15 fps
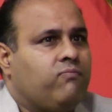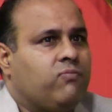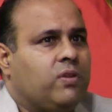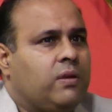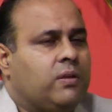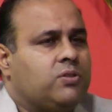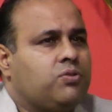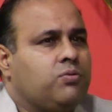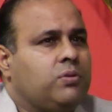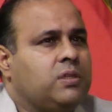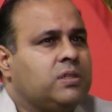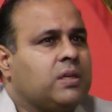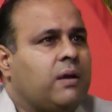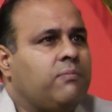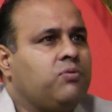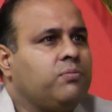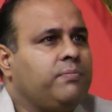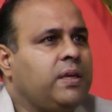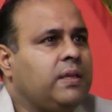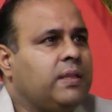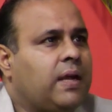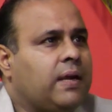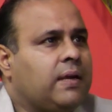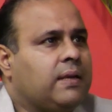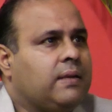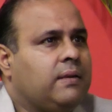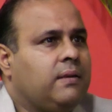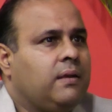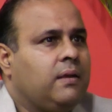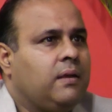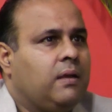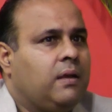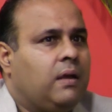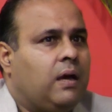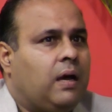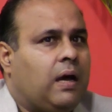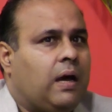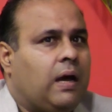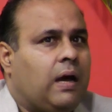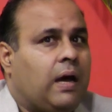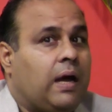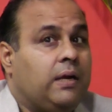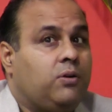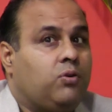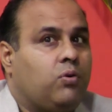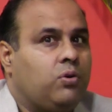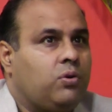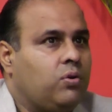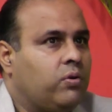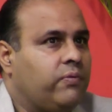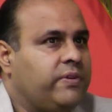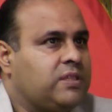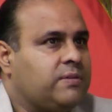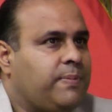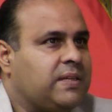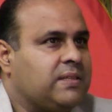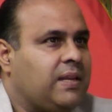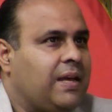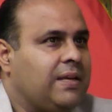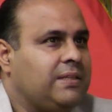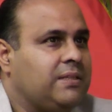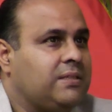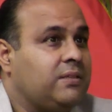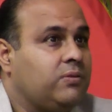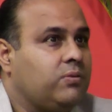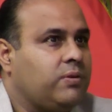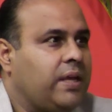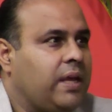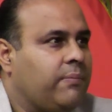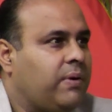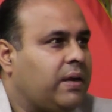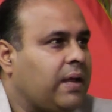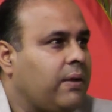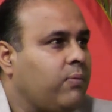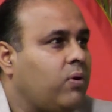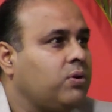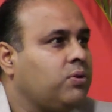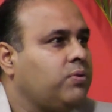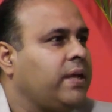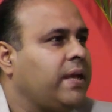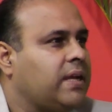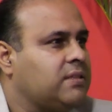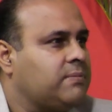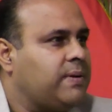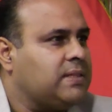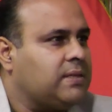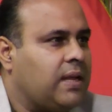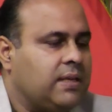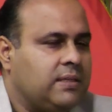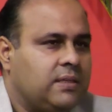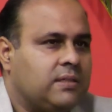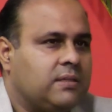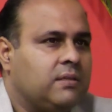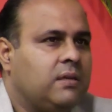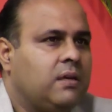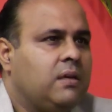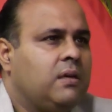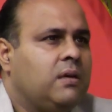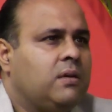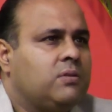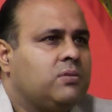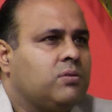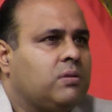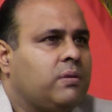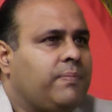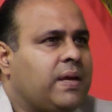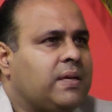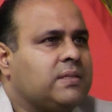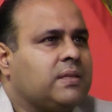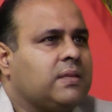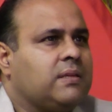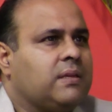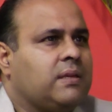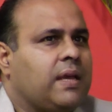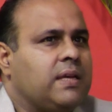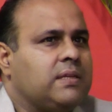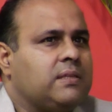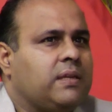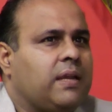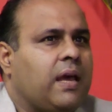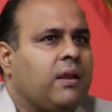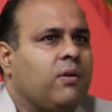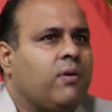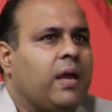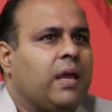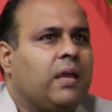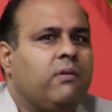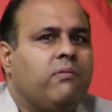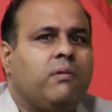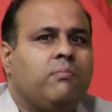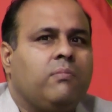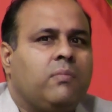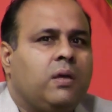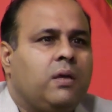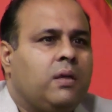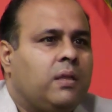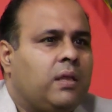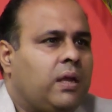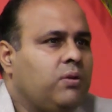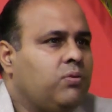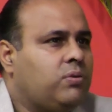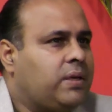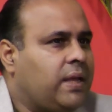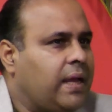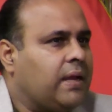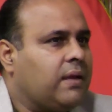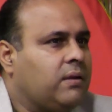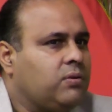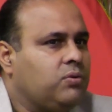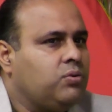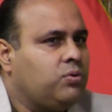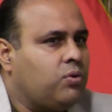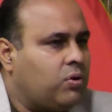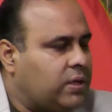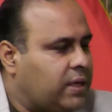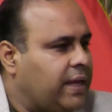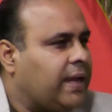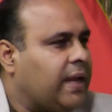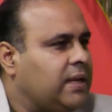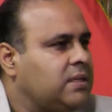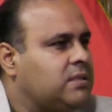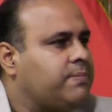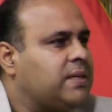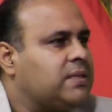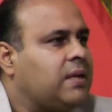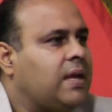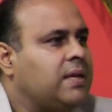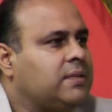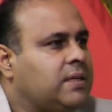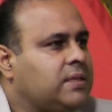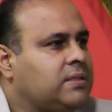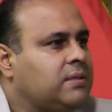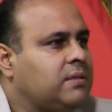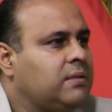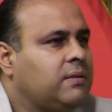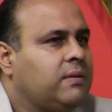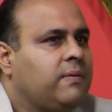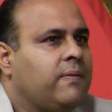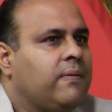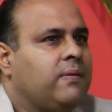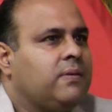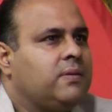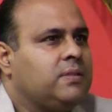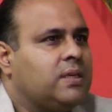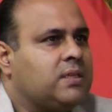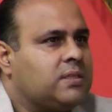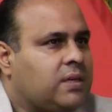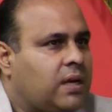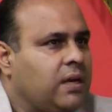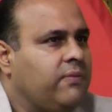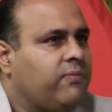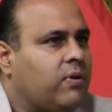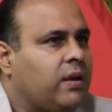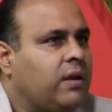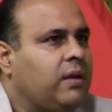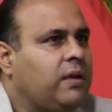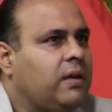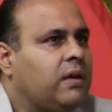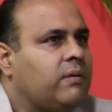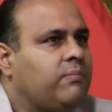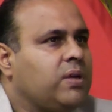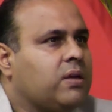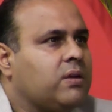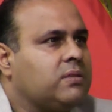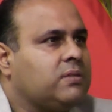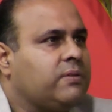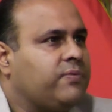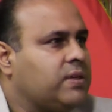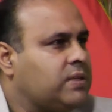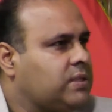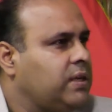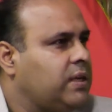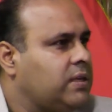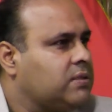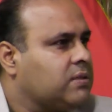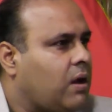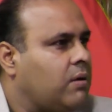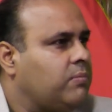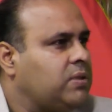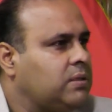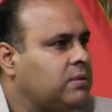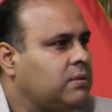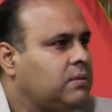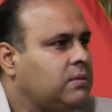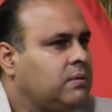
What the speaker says: the students come to me that I don't know which specialization to take, but I want to take a specialization. So the best case scenario I give him, you don't take any specialization, just study for an year, because the first year is common.